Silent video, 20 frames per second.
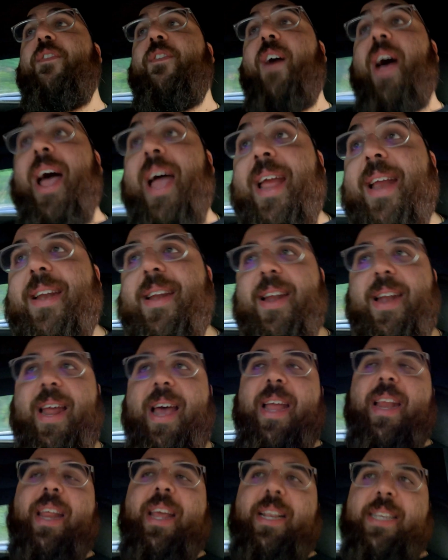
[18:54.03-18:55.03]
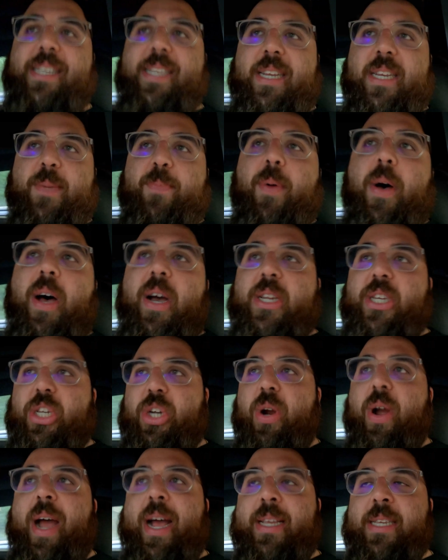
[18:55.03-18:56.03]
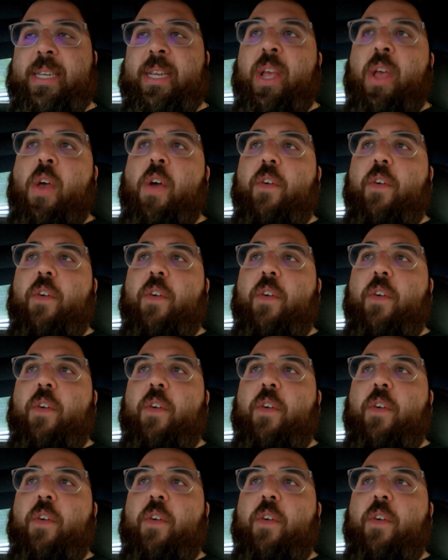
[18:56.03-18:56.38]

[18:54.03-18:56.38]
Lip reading: find a 986 Boxster S